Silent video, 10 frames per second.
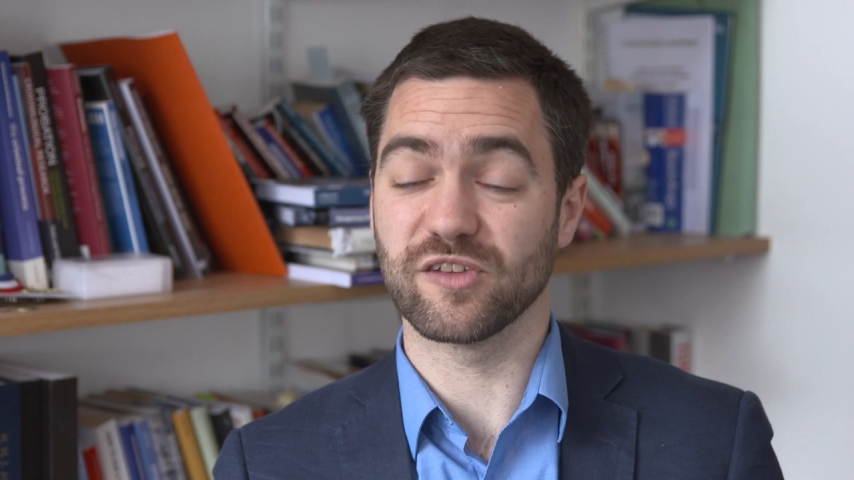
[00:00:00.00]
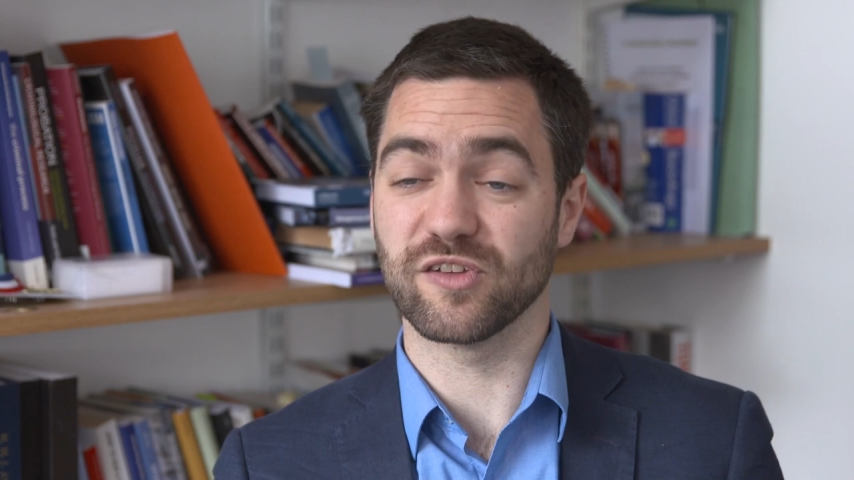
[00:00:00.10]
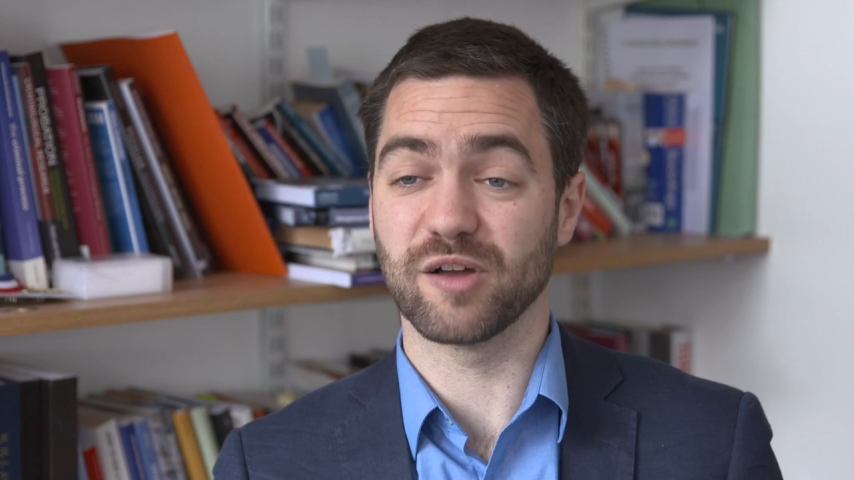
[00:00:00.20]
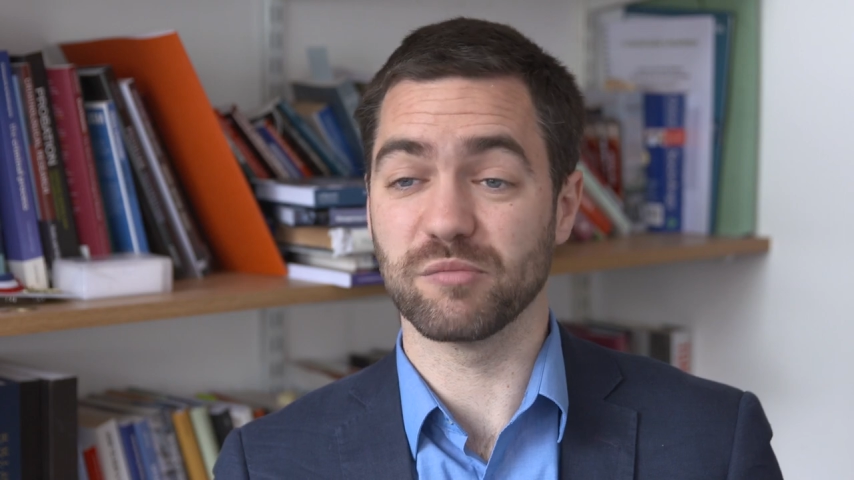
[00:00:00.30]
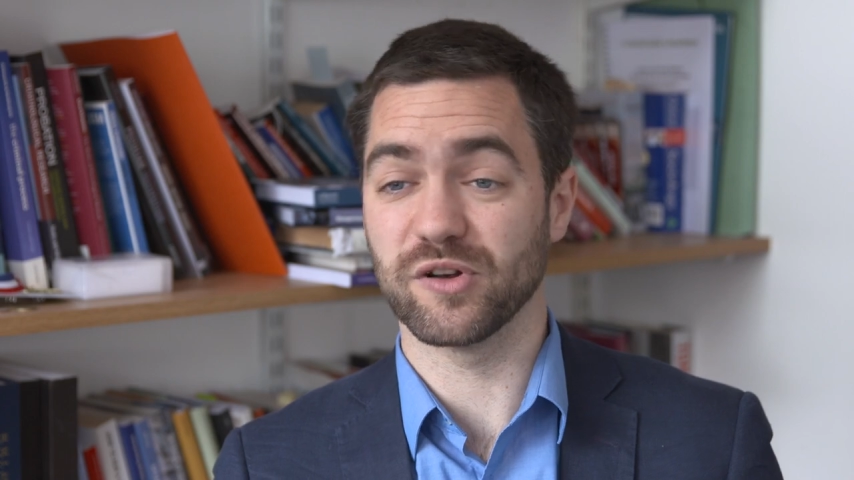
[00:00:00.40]

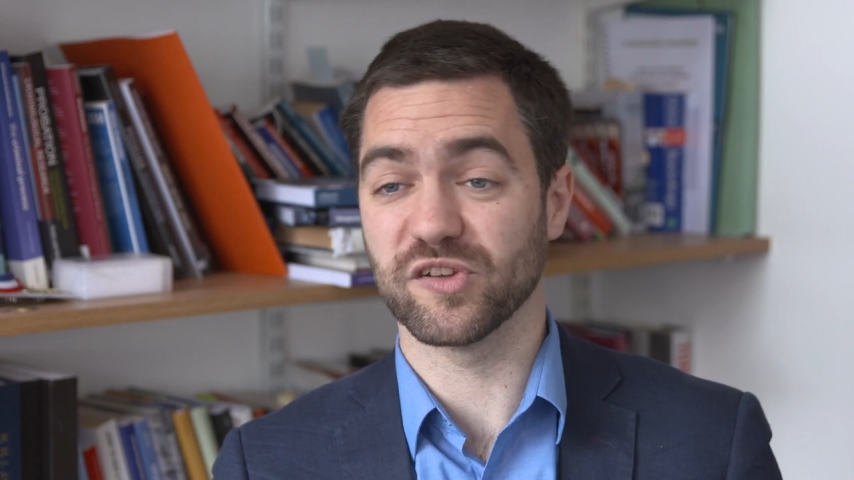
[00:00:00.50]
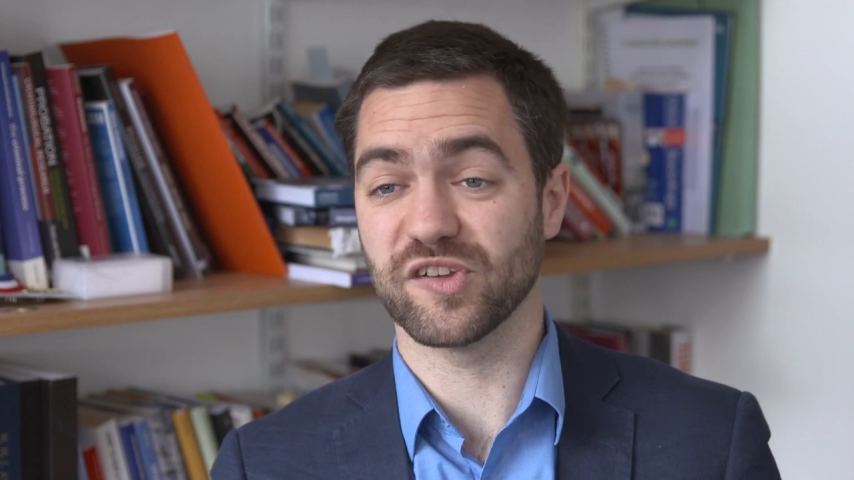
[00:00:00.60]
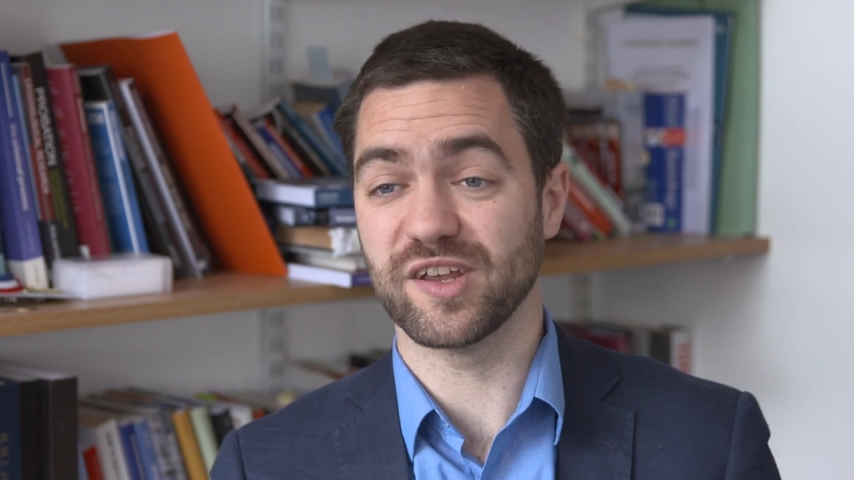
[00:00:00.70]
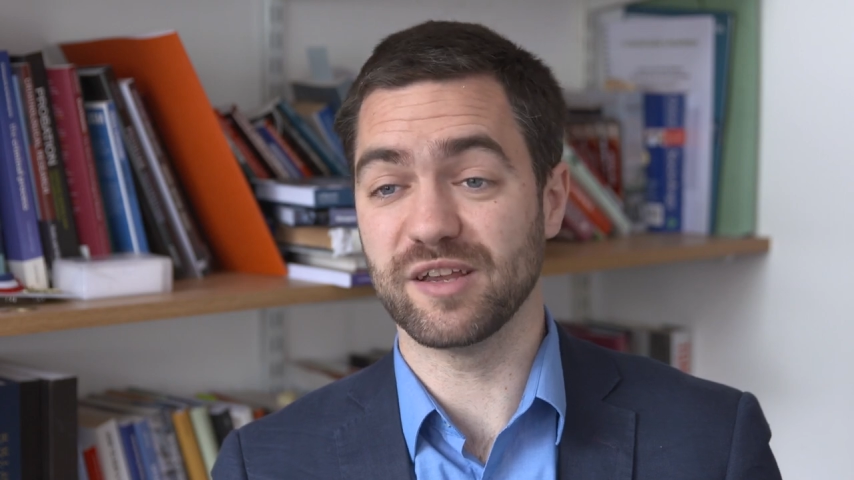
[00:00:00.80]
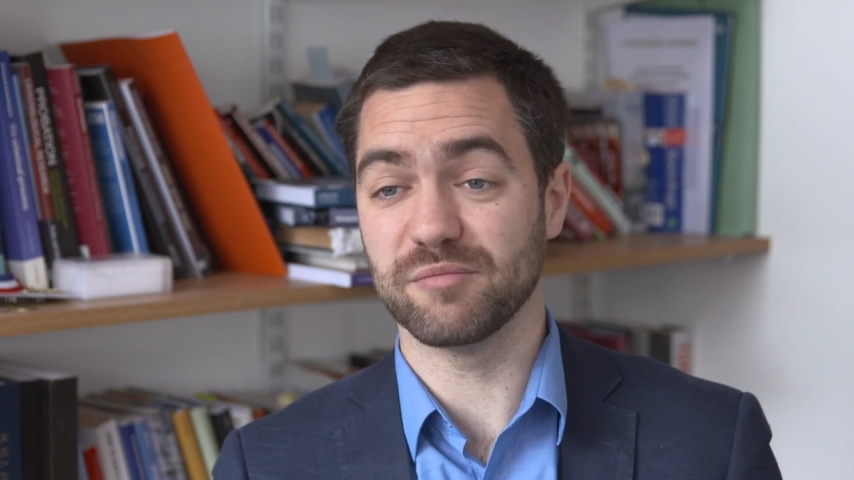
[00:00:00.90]
underlying
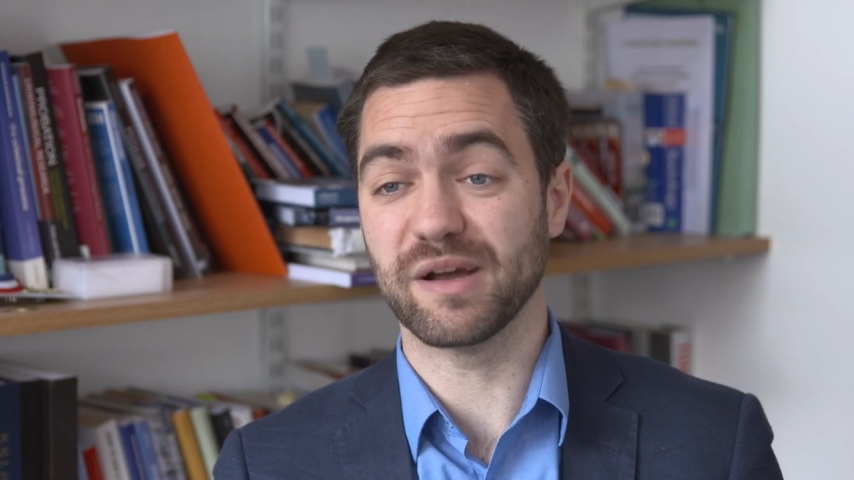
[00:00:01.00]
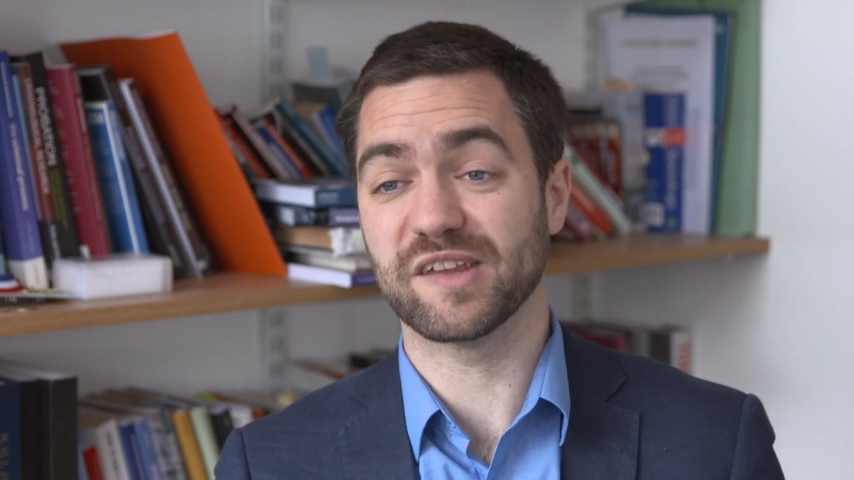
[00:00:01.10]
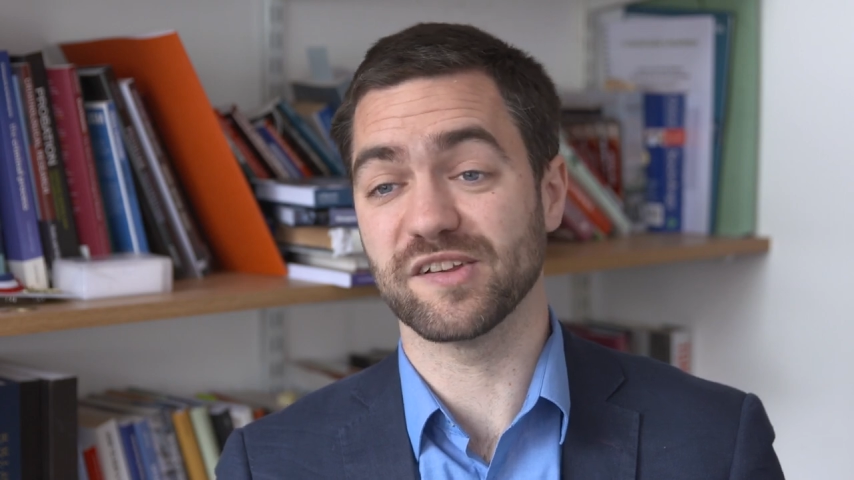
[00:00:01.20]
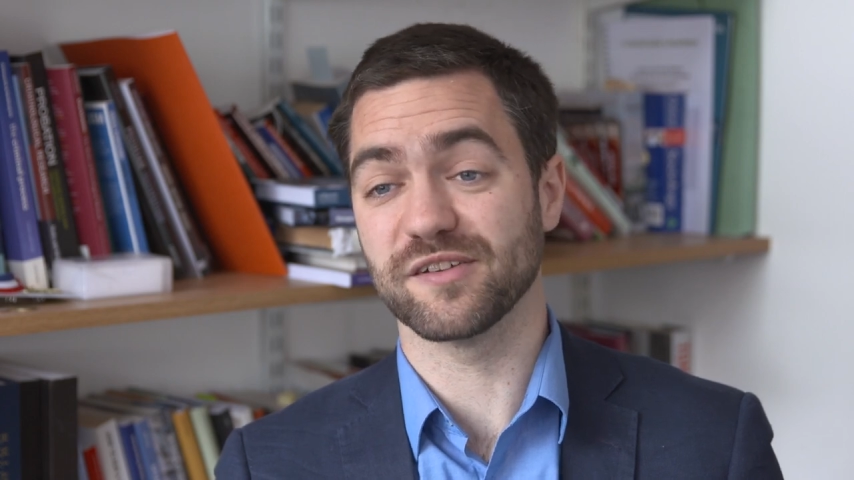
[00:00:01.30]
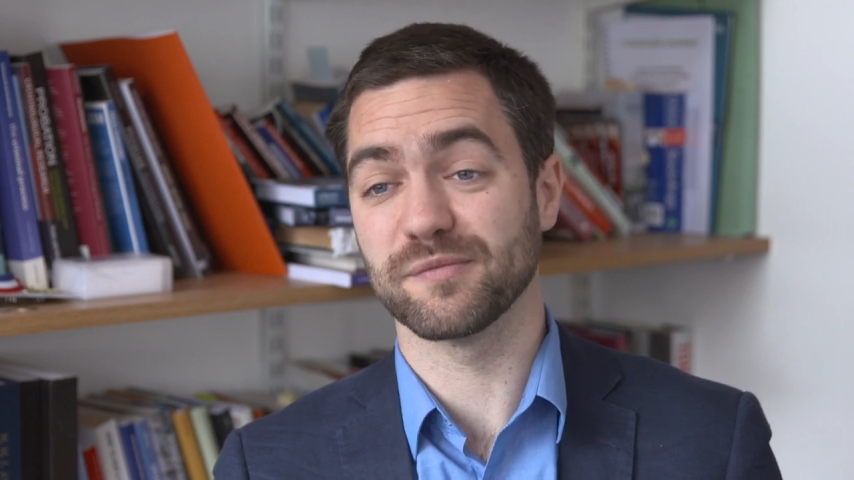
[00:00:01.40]
policy,
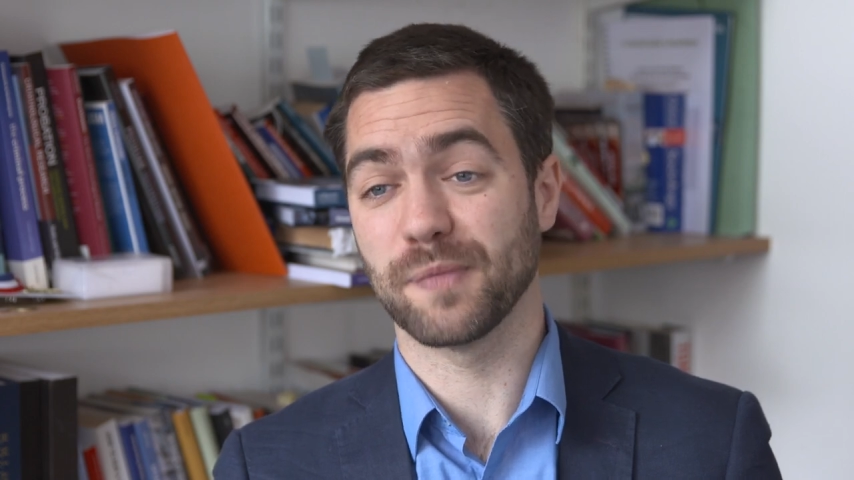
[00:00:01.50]
better.